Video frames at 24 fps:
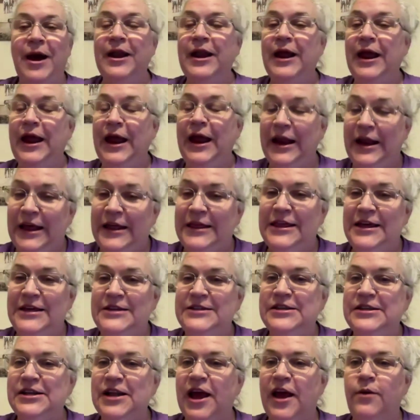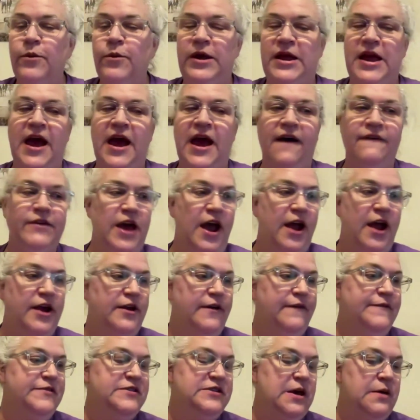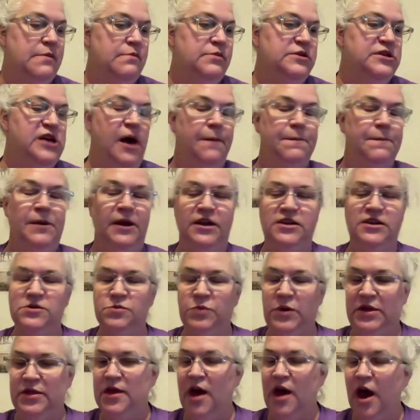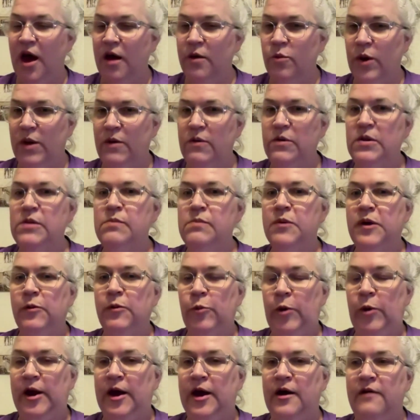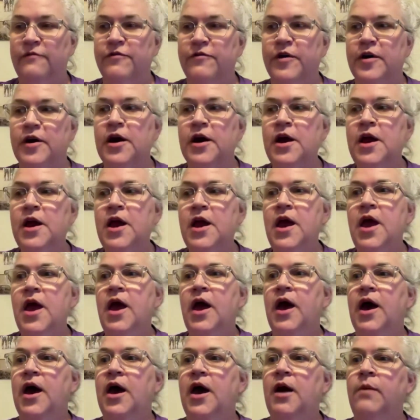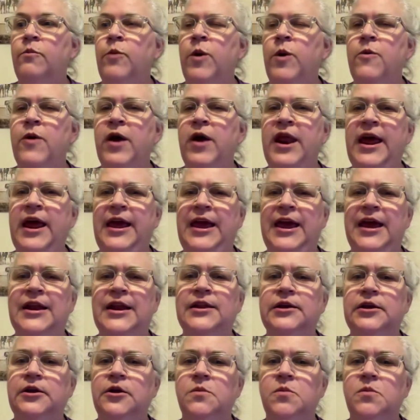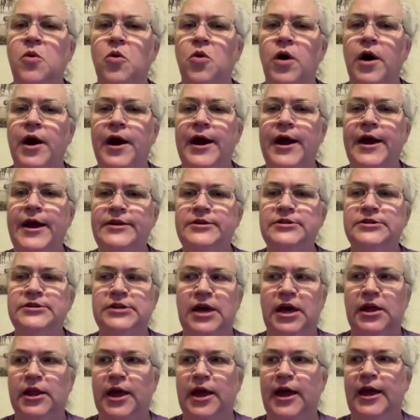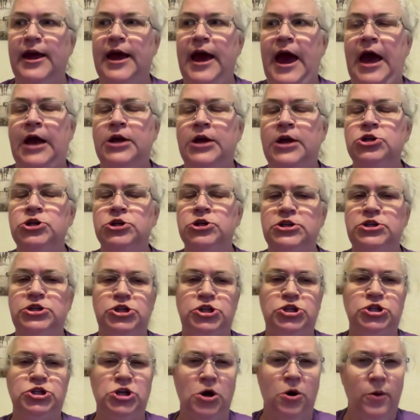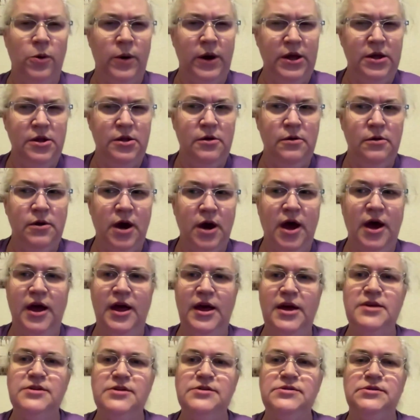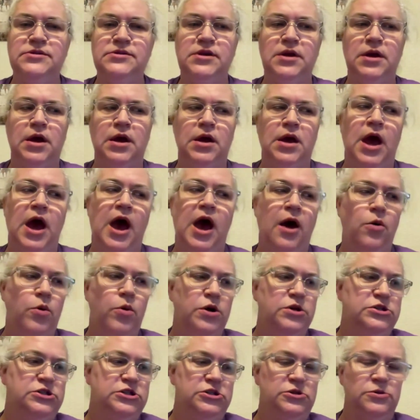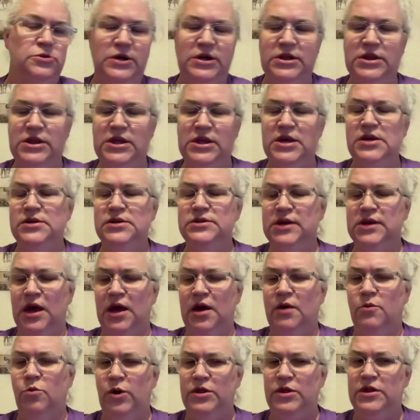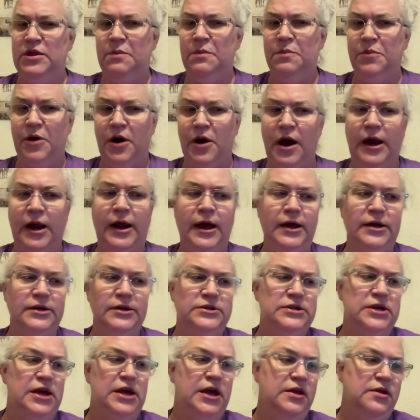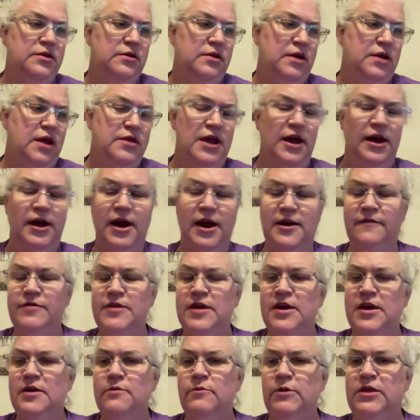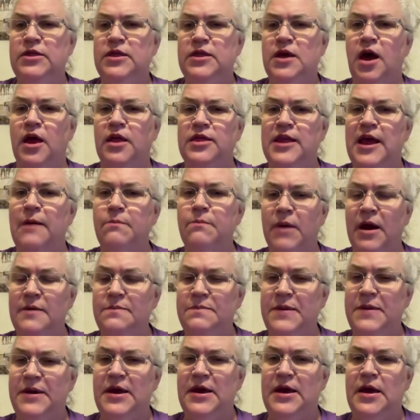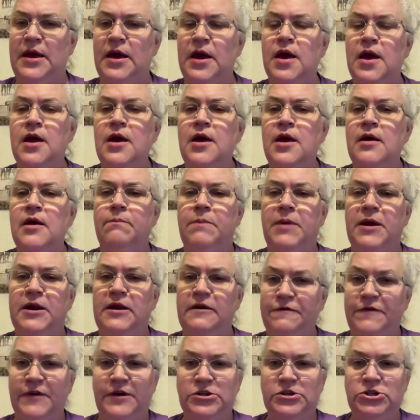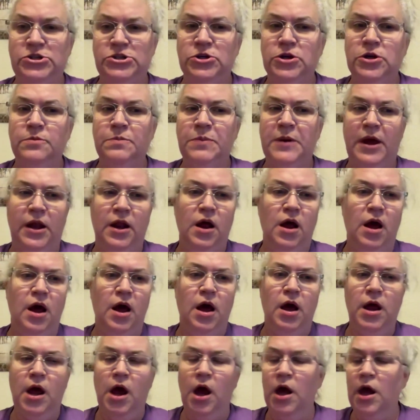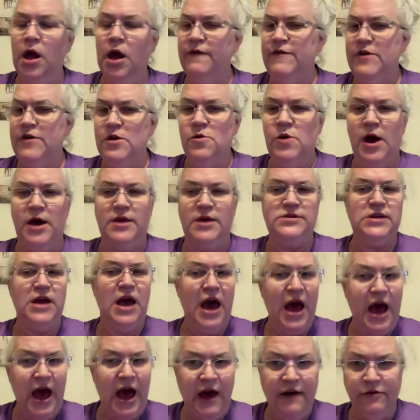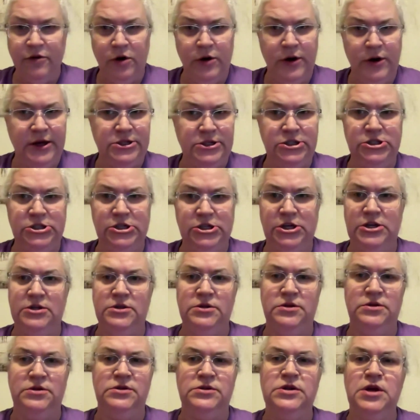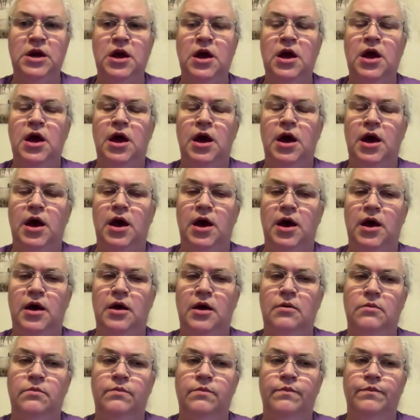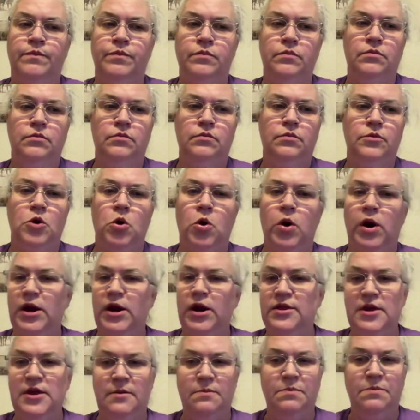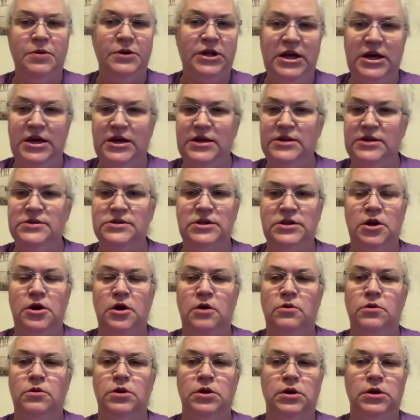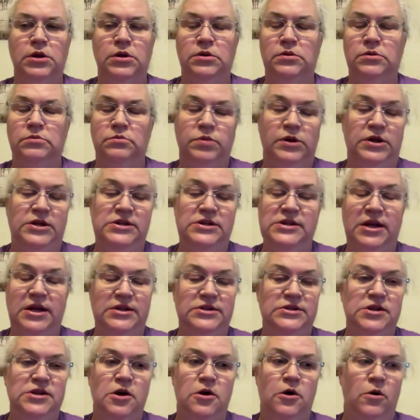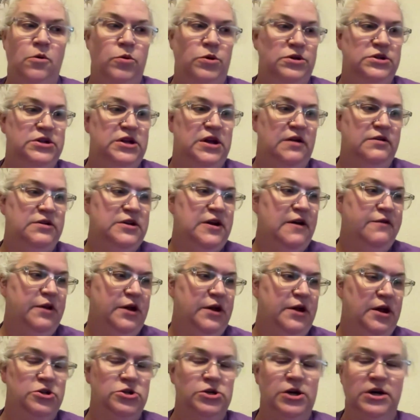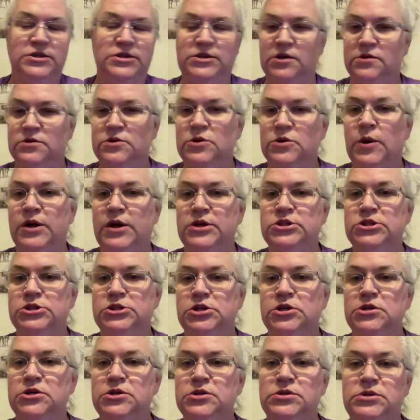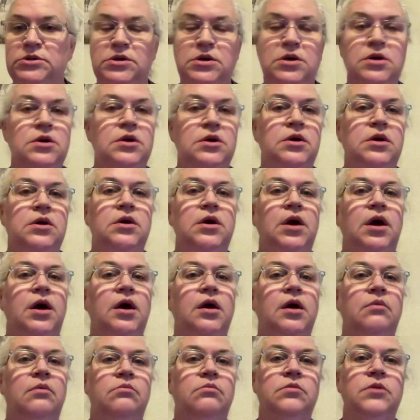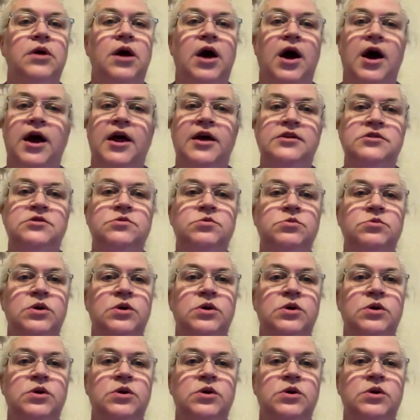about anything tonight. We have kind of some topics we thought we would cover. We want to get a little more into like actually showing you guys how we're doing things like with the product and that kind of thing. We thought that might be beneficial, but if you guys have questions, um, or anything, please, please let us know. We'll definitely address those questions. Guys,